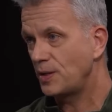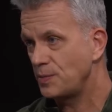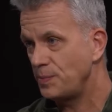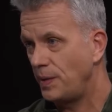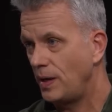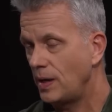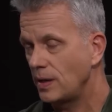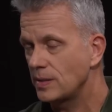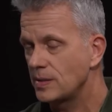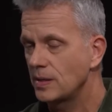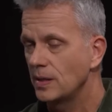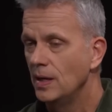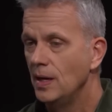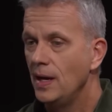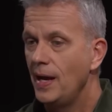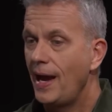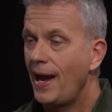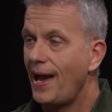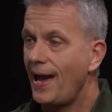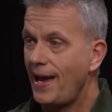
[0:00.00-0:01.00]
cross-gen for the
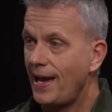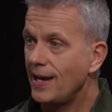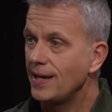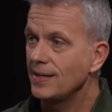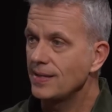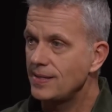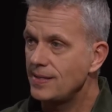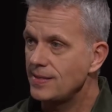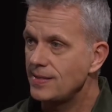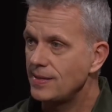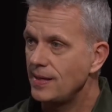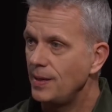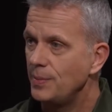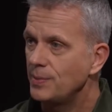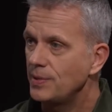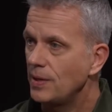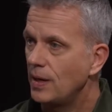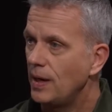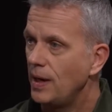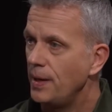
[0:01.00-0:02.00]
longest time.
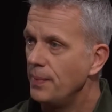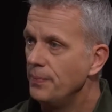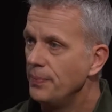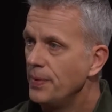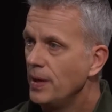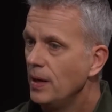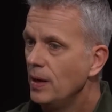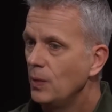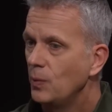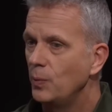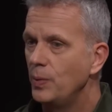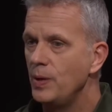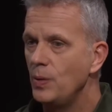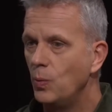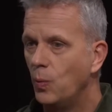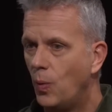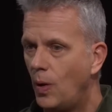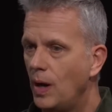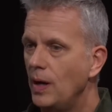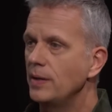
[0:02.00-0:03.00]
In many
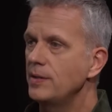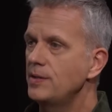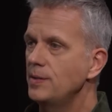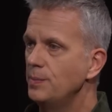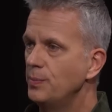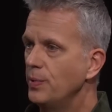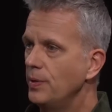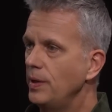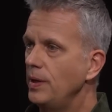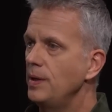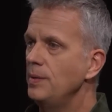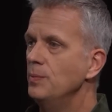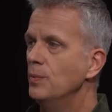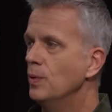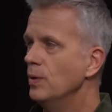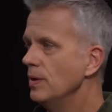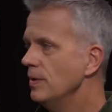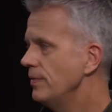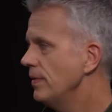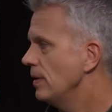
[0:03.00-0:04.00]
ways, it feels like we still
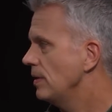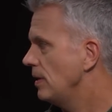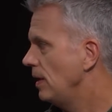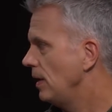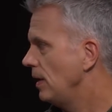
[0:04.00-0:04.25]
are.